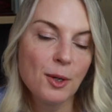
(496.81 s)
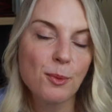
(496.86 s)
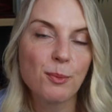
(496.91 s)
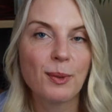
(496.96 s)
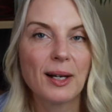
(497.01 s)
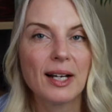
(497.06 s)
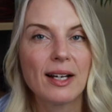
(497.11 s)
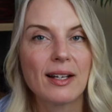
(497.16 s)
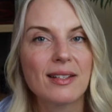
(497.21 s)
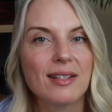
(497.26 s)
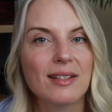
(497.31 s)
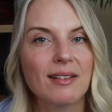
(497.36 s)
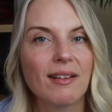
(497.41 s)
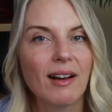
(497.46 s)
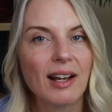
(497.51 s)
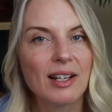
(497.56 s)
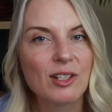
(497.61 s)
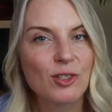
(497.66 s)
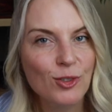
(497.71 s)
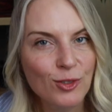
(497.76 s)
But
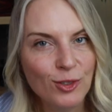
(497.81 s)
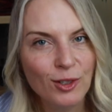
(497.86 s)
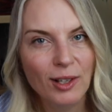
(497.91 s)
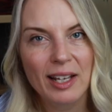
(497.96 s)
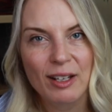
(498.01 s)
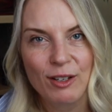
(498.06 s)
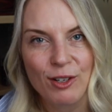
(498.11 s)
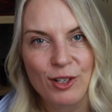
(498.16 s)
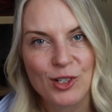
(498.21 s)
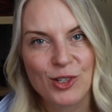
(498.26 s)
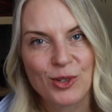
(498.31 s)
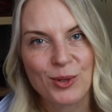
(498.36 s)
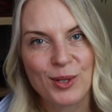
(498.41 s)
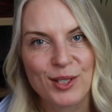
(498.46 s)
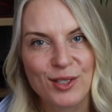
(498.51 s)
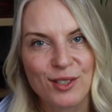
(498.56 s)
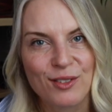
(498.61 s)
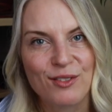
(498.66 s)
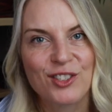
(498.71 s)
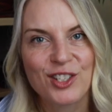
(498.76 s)
I do like her
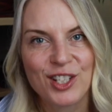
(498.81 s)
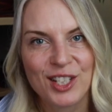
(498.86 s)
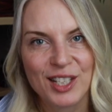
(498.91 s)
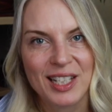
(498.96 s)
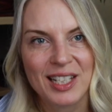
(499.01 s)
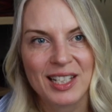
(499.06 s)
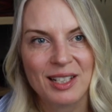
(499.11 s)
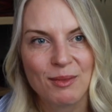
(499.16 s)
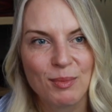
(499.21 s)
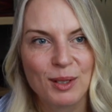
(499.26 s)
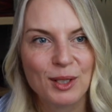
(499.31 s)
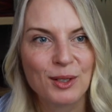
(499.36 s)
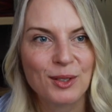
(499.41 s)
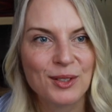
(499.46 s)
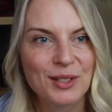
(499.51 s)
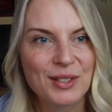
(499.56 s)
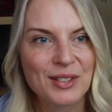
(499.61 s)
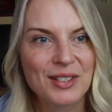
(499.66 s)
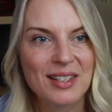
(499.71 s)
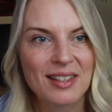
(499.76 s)
choice of Jicky
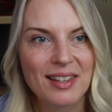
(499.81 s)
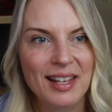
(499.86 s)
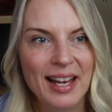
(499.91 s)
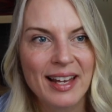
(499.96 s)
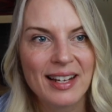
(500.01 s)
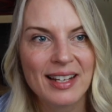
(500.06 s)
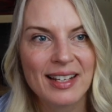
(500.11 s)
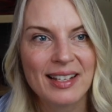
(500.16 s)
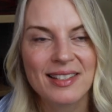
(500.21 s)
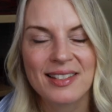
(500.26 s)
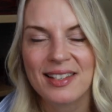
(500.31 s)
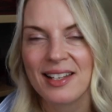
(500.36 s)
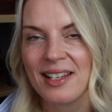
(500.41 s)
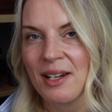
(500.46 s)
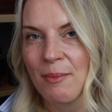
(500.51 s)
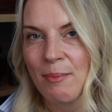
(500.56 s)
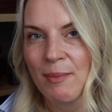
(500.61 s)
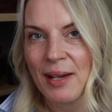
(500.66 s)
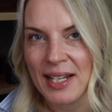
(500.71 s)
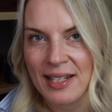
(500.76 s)
because that is
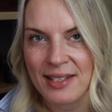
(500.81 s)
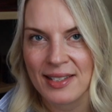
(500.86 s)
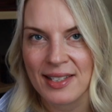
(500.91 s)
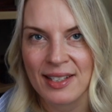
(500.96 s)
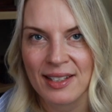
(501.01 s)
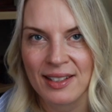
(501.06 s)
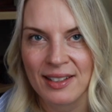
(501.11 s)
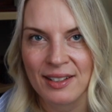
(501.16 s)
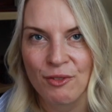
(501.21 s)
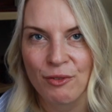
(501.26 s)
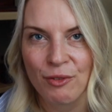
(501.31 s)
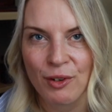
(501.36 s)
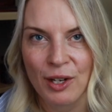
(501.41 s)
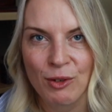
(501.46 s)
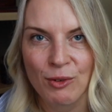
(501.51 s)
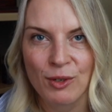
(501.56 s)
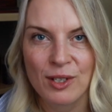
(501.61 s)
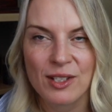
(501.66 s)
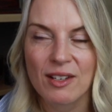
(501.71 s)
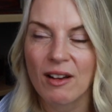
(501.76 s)
an amazing
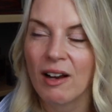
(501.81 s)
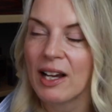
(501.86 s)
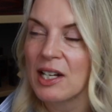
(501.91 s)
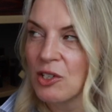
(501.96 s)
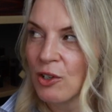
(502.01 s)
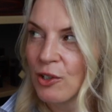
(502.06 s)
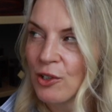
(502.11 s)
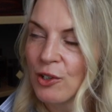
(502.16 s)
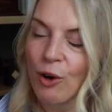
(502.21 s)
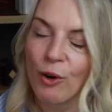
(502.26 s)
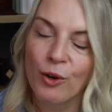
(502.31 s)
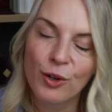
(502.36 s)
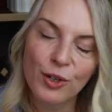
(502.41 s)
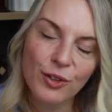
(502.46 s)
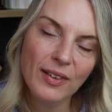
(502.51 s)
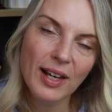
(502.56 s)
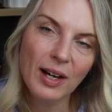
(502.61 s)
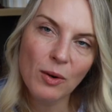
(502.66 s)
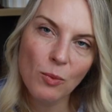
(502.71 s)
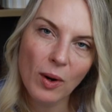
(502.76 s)
fragrance. I don't
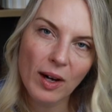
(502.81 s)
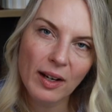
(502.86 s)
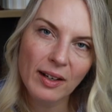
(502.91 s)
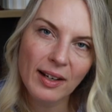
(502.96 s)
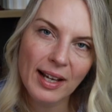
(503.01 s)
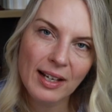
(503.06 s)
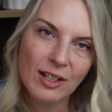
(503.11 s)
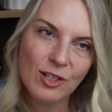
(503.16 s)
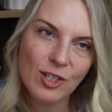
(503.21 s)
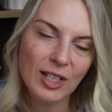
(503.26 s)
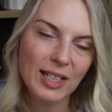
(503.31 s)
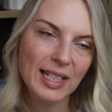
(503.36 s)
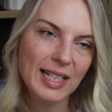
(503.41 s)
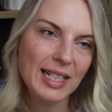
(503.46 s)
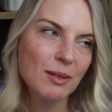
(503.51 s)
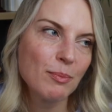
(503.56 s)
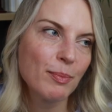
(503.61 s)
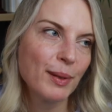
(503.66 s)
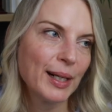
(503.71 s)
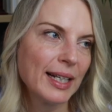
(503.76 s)
own that one
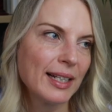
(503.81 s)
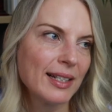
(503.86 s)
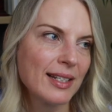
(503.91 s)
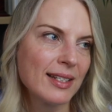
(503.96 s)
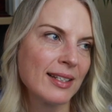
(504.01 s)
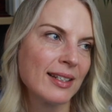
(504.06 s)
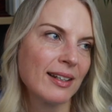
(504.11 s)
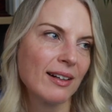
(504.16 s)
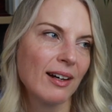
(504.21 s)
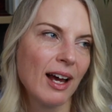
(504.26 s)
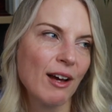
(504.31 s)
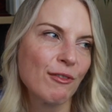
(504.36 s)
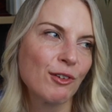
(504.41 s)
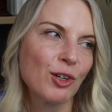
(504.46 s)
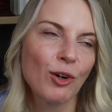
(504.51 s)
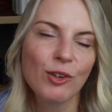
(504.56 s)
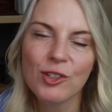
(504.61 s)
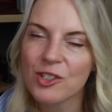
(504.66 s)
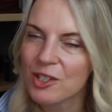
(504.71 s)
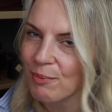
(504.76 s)
actually, but I have
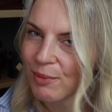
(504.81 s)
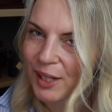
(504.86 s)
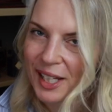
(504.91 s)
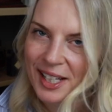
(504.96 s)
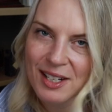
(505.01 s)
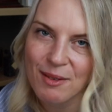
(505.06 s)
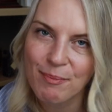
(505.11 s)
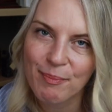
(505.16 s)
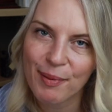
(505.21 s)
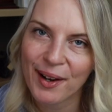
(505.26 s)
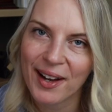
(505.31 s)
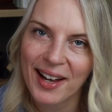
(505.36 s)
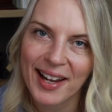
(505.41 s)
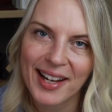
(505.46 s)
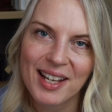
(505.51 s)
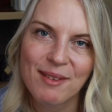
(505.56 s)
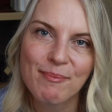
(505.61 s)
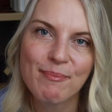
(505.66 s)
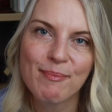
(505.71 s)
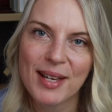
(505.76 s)
contemplated
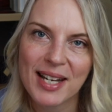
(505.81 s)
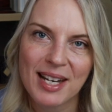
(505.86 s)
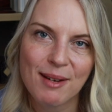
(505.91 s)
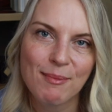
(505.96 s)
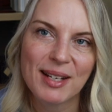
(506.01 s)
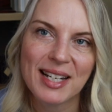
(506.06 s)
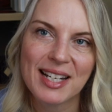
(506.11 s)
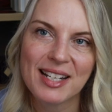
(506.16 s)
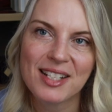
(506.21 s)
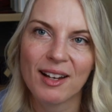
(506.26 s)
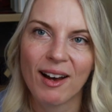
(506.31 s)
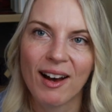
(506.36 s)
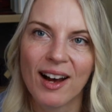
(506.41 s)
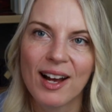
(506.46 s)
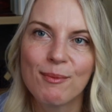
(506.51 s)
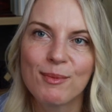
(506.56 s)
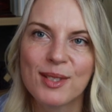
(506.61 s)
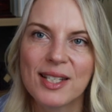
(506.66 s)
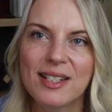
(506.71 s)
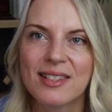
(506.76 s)
buying it many, many
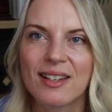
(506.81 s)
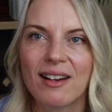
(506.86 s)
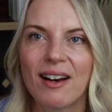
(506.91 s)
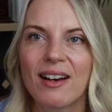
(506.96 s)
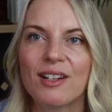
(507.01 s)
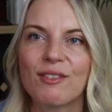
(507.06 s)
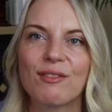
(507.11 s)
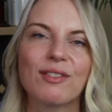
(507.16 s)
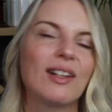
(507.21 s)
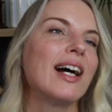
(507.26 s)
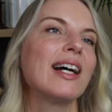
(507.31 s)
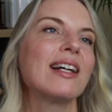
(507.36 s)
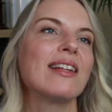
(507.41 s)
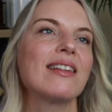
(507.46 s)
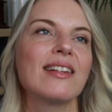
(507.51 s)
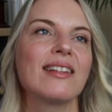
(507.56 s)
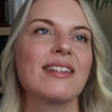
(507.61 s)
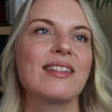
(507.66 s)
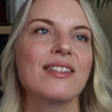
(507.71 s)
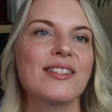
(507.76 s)
times. It's kind of like
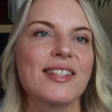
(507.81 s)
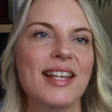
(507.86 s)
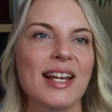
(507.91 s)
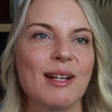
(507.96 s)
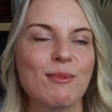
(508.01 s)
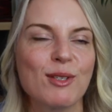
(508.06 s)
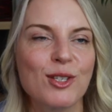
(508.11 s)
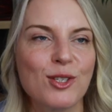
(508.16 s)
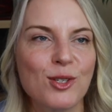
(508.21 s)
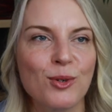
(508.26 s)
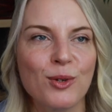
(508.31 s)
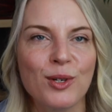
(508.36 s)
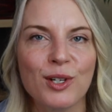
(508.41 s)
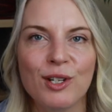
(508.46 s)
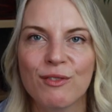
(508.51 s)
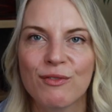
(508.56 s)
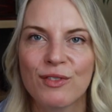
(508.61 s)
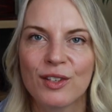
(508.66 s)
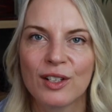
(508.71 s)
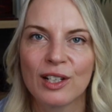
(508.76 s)
the same
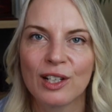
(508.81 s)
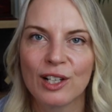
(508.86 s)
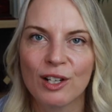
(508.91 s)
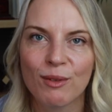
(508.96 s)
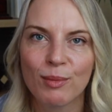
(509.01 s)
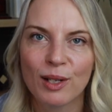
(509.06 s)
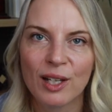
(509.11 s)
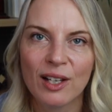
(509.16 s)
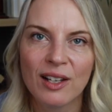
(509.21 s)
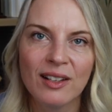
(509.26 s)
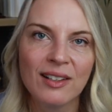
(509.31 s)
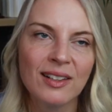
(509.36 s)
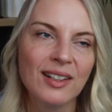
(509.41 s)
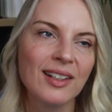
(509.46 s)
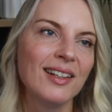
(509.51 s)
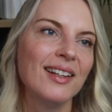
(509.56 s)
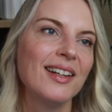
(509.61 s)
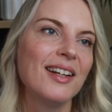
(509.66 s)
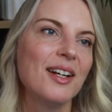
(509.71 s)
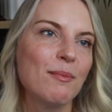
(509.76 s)
story of the L'Heure Bleue
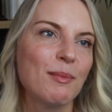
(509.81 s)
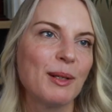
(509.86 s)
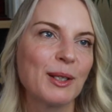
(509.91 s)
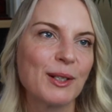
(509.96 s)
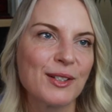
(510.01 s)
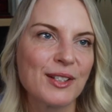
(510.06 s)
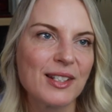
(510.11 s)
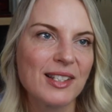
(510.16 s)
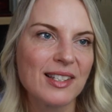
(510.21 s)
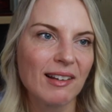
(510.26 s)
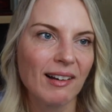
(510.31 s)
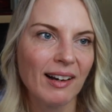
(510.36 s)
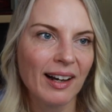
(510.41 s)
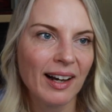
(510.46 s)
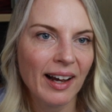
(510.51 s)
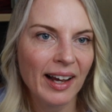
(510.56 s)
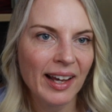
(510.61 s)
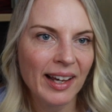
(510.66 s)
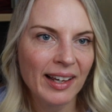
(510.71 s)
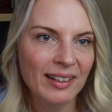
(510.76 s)
because
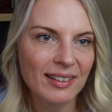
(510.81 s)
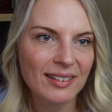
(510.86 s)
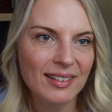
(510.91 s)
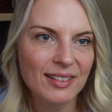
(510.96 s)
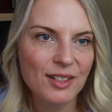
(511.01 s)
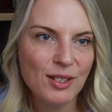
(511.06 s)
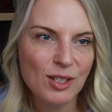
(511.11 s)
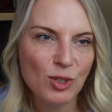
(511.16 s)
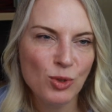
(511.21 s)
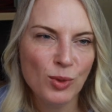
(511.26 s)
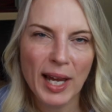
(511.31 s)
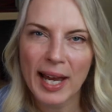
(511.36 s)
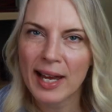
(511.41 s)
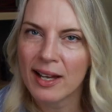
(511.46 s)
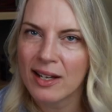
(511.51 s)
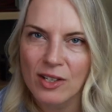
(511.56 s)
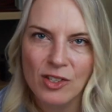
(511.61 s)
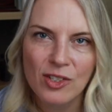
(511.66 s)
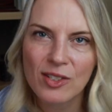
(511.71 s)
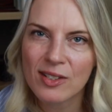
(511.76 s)
I took
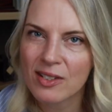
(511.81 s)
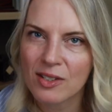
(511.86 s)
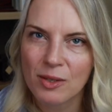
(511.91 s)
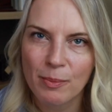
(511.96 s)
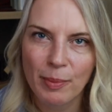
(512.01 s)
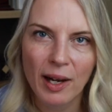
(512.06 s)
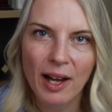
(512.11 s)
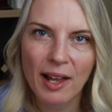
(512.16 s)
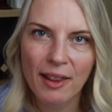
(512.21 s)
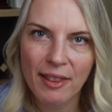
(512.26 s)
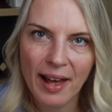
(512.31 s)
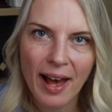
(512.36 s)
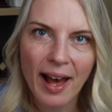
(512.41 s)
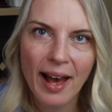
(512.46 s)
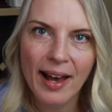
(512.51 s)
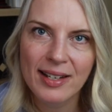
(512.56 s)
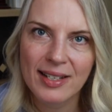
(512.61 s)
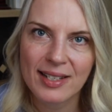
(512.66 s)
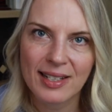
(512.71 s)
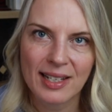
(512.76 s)
ages to buy
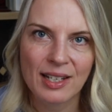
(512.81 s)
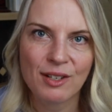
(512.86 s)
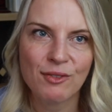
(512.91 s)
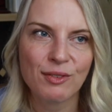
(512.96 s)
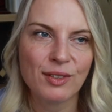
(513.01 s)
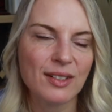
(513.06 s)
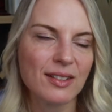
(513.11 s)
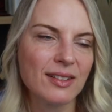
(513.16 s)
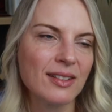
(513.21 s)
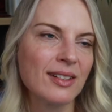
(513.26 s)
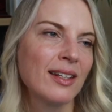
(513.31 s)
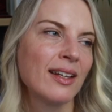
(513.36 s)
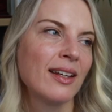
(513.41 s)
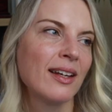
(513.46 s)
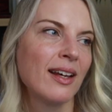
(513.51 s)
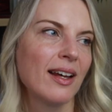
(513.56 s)
that even.